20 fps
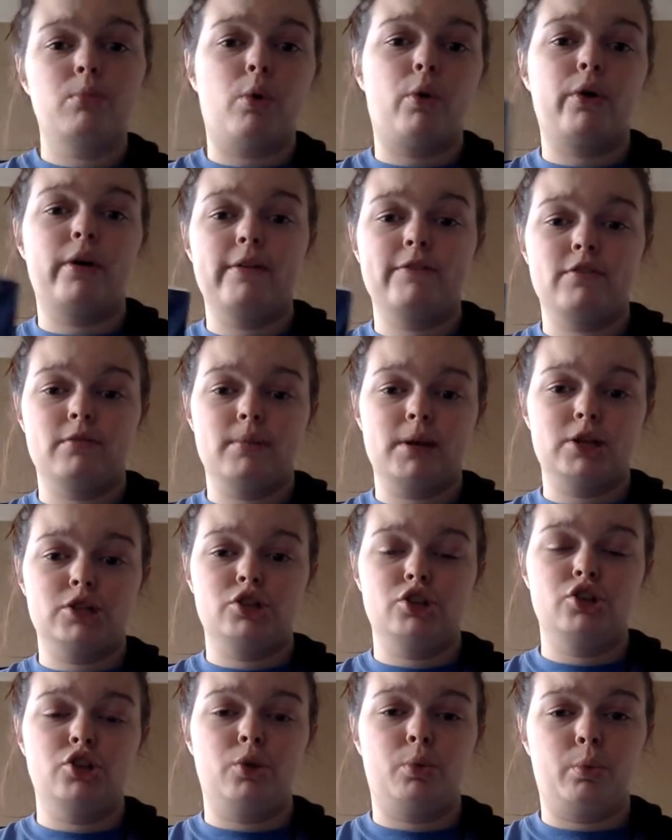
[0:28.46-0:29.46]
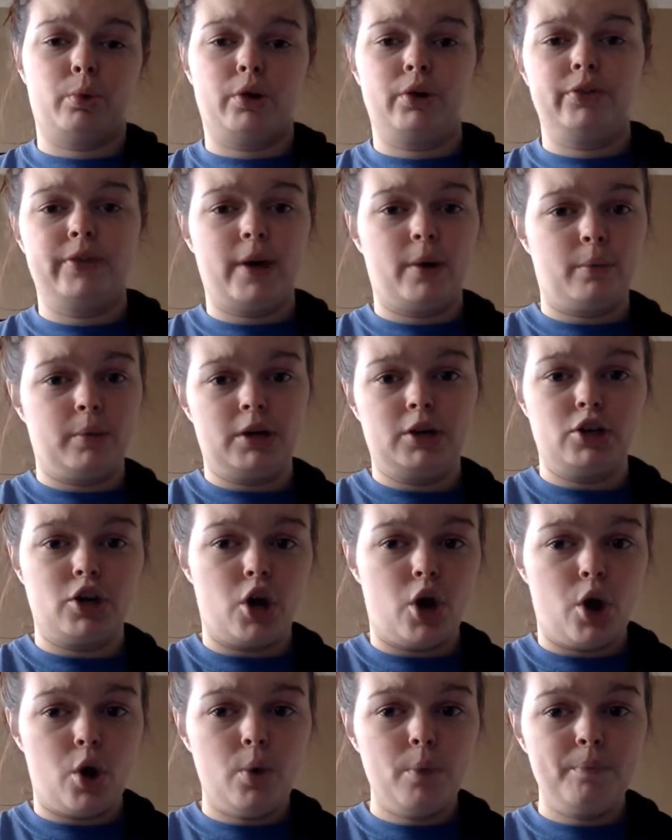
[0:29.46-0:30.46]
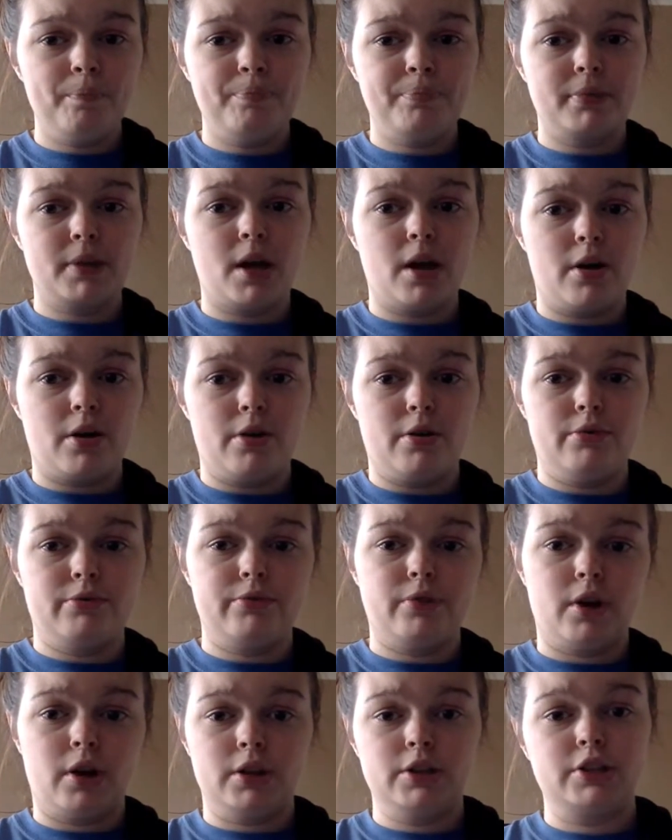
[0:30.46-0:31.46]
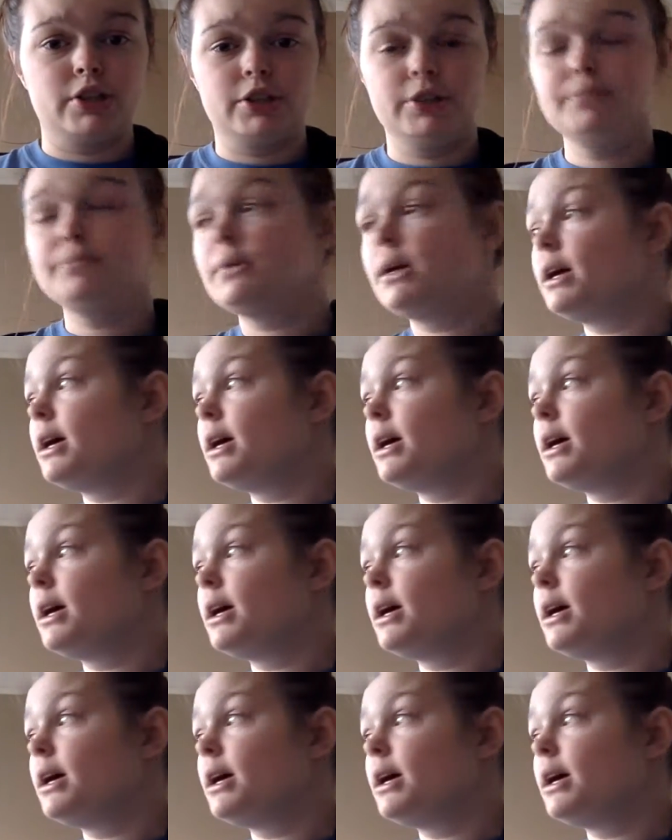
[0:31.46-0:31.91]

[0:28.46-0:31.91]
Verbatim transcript: More information to the world that we know of Altered.